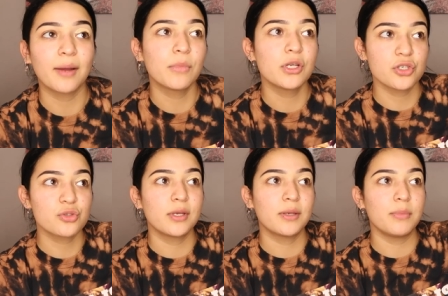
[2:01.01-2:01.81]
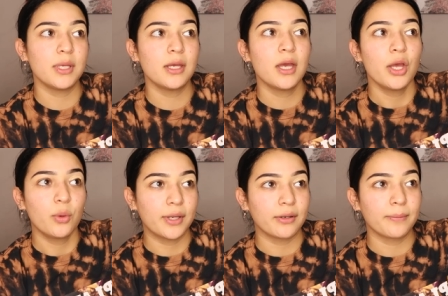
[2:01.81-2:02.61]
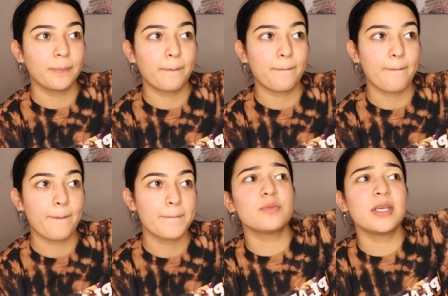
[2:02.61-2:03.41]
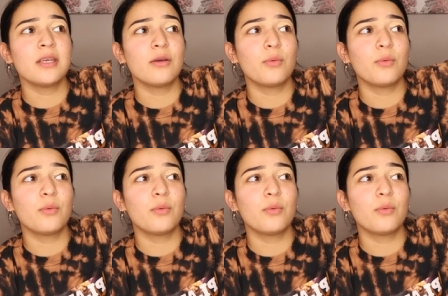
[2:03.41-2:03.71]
camera just so it can be quicker excuse me